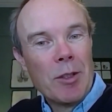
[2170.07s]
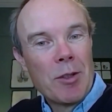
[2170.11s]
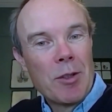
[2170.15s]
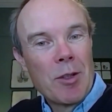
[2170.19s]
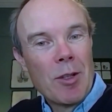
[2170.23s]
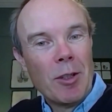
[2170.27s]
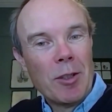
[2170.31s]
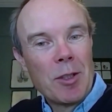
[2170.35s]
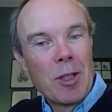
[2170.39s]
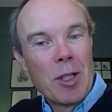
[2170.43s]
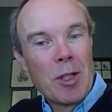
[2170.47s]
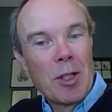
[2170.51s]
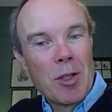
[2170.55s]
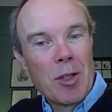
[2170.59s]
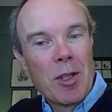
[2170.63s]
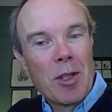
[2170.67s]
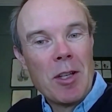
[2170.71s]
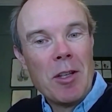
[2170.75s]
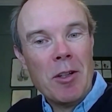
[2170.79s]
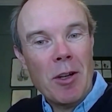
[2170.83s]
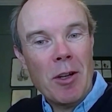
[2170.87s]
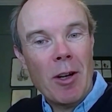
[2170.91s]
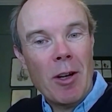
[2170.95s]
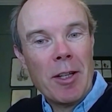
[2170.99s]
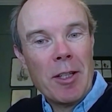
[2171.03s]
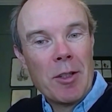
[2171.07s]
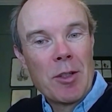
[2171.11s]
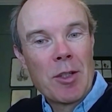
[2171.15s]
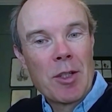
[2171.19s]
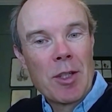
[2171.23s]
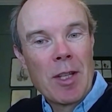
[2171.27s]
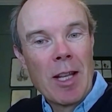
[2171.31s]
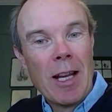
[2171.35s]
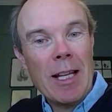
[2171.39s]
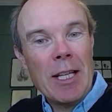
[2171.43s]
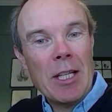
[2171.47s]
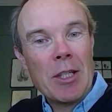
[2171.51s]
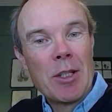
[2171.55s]
It's not just the United
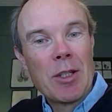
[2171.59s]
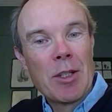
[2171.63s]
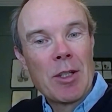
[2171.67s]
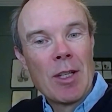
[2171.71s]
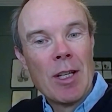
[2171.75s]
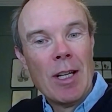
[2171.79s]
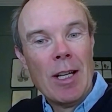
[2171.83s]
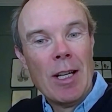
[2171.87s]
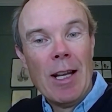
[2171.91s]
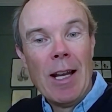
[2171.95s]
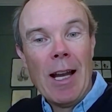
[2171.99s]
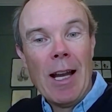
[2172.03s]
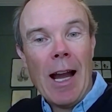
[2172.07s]
States.